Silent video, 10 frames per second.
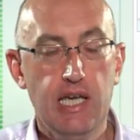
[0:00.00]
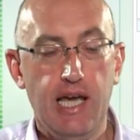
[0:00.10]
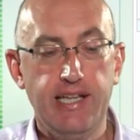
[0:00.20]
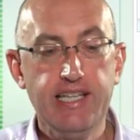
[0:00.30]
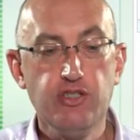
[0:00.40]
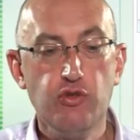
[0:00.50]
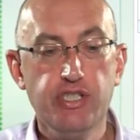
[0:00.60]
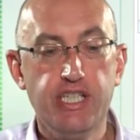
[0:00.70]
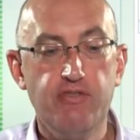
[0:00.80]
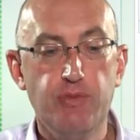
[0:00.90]
And that's going
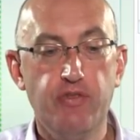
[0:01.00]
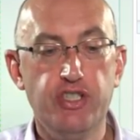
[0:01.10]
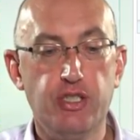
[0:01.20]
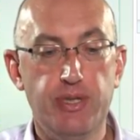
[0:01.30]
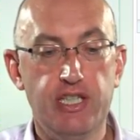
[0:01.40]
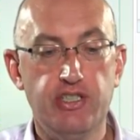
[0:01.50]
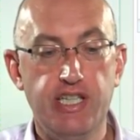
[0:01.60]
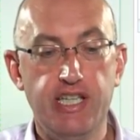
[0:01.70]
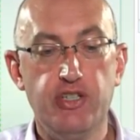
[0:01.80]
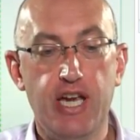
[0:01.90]
to give me
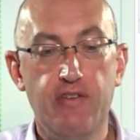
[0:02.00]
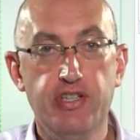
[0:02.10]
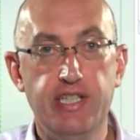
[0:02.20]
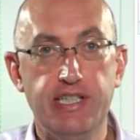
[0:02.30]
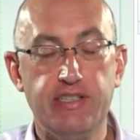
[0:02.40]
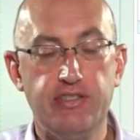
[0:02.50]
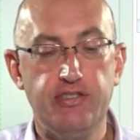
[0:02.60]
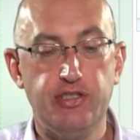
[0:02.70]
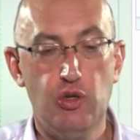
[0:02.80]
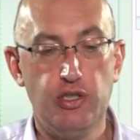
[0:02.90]
visibility into everything that's
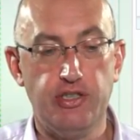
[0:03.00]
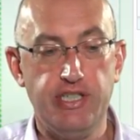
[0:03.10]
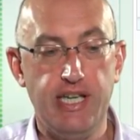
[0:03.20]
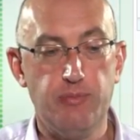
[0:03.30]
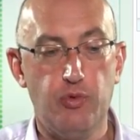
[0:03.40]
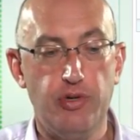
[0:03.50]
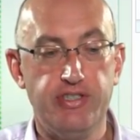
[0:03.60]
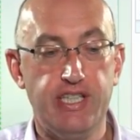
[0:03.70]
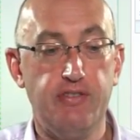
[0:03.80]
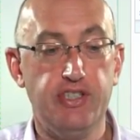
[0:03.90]
installed on the endpoints
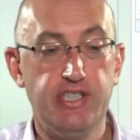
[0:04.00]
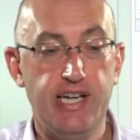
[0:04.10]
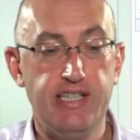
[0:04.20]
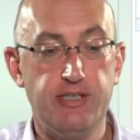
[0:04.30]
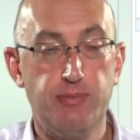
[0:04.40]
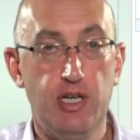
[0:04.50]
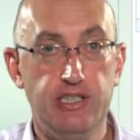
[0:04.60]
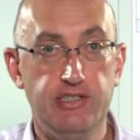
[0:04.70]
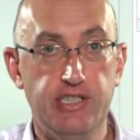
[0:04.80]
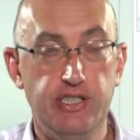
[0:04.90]
that I've assigned this
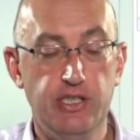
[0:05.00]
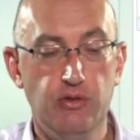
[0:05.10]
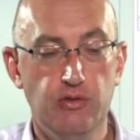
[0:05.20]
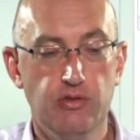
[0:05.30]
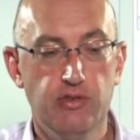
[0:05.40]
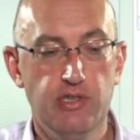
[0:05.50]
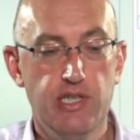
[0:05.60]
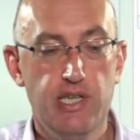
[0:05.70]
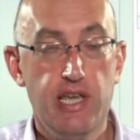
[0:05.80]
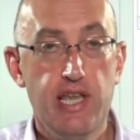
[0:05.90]
policy to.
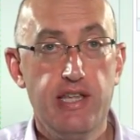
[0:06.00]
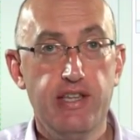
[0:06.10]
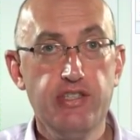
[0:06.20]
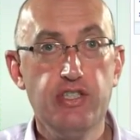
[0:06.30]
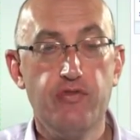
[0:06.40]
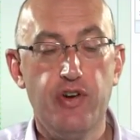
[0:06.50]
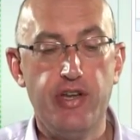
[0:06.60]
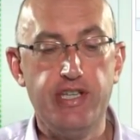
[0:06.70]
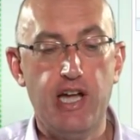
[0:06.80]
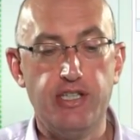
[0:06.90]
This is a
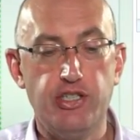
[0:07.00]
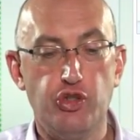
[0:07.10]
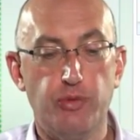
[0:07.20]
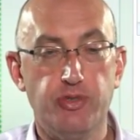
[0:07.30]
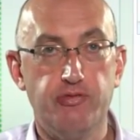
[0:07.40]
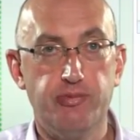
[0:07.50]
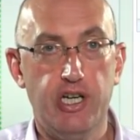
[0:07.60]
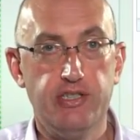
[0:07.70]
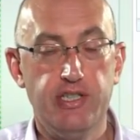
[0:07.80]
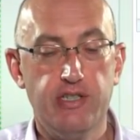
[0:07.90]
very non-disruptive
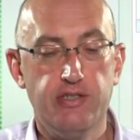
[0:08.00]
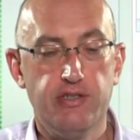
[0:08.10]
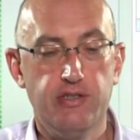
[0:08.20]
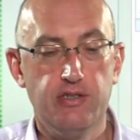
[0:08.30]
process.